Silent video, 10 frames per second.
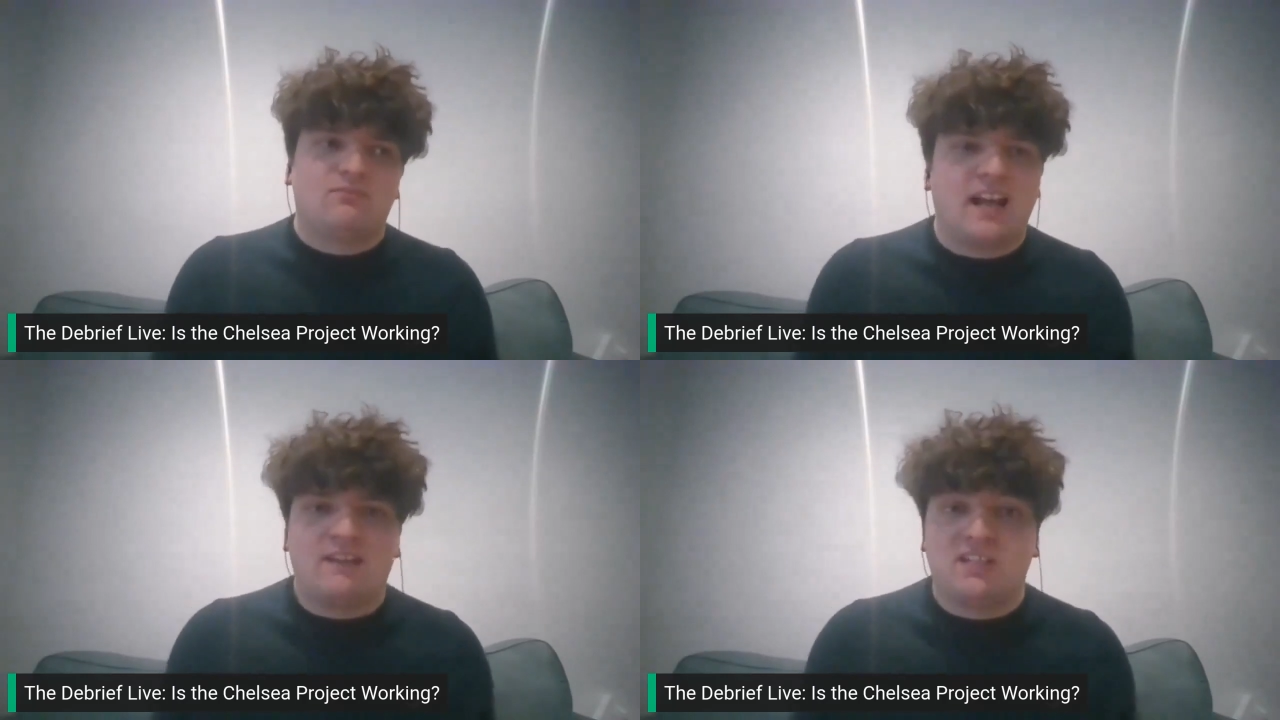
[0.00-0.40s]

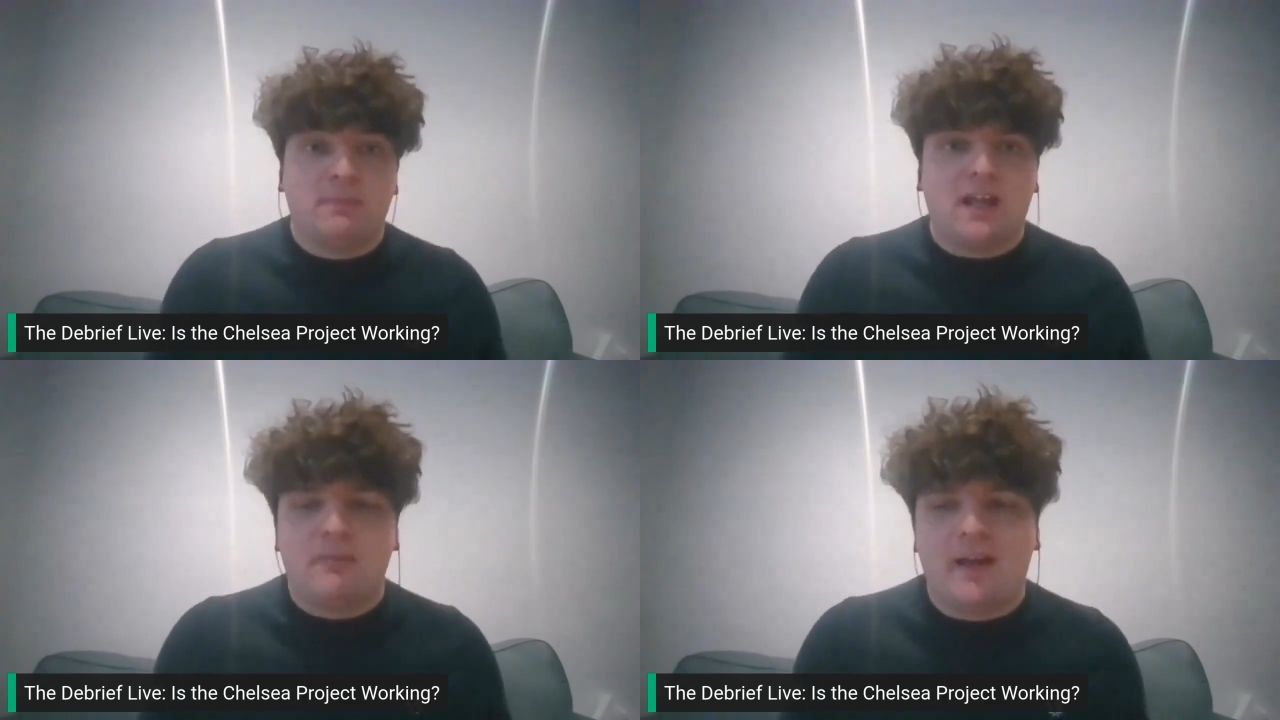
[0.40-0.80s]
kind of
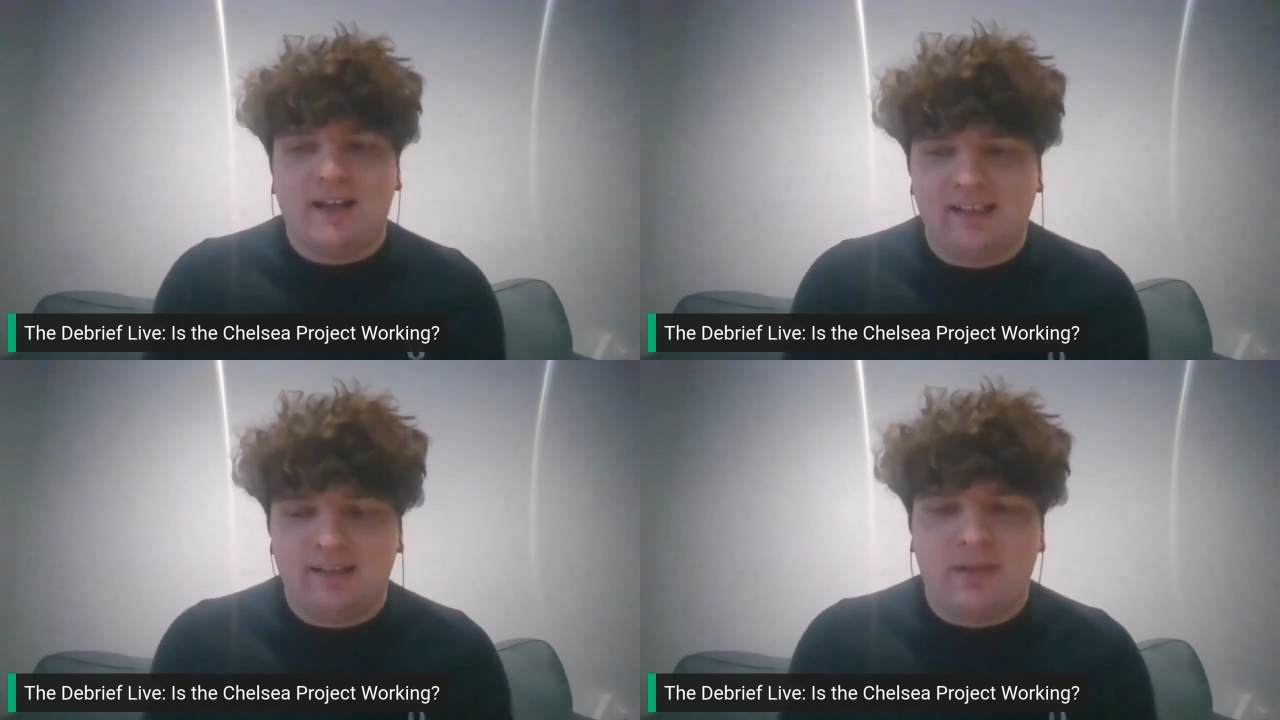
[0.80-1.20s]

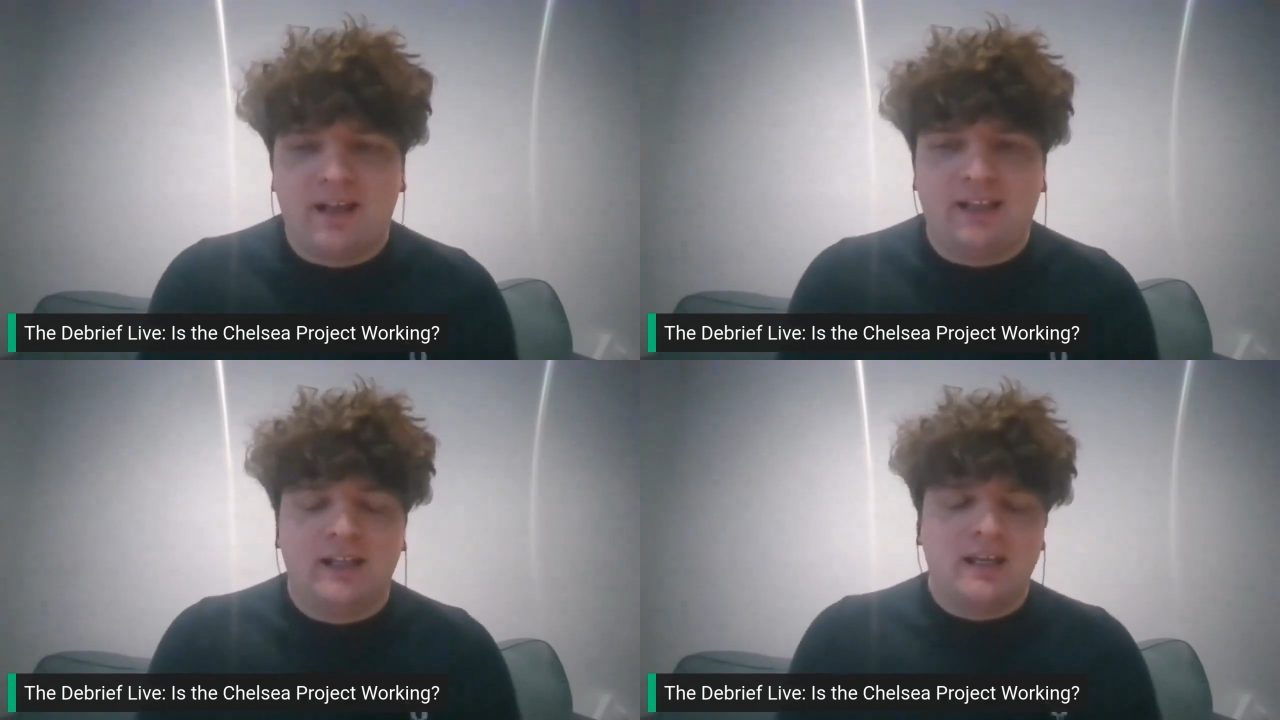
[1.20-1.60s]
spellbinding
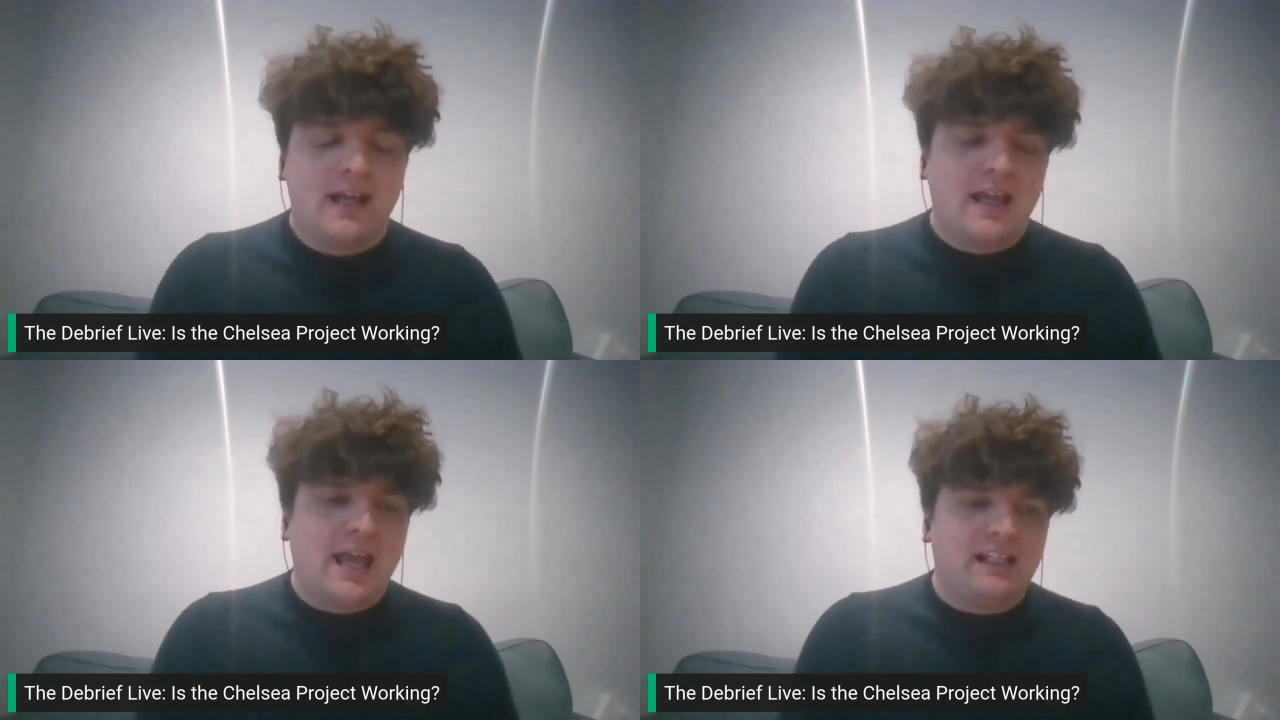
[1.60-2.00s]
by
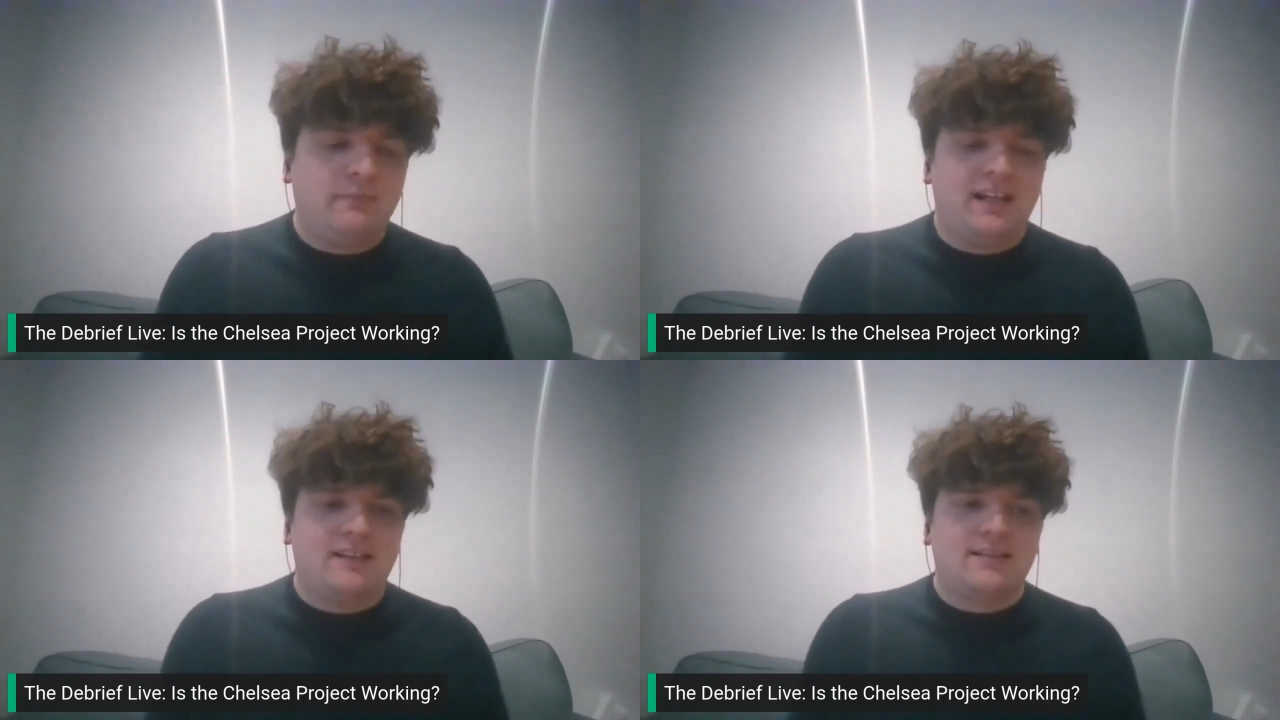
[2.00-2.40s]
any
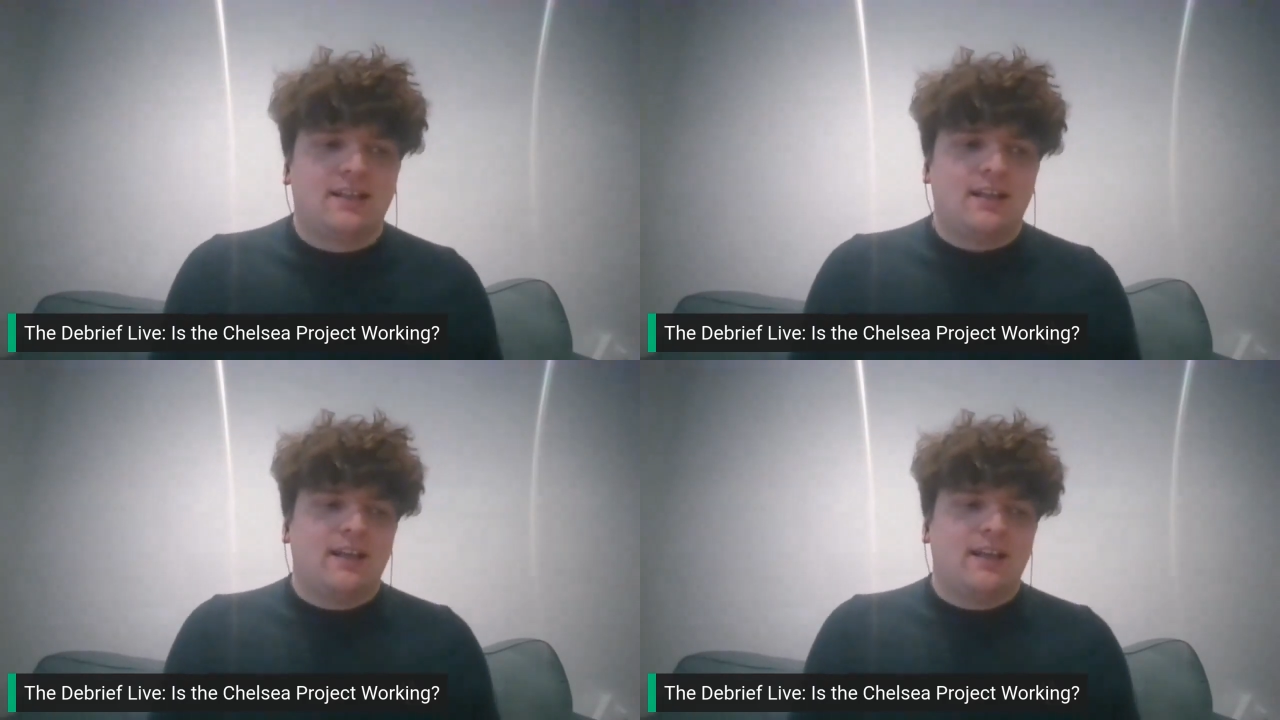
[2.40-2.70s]
means,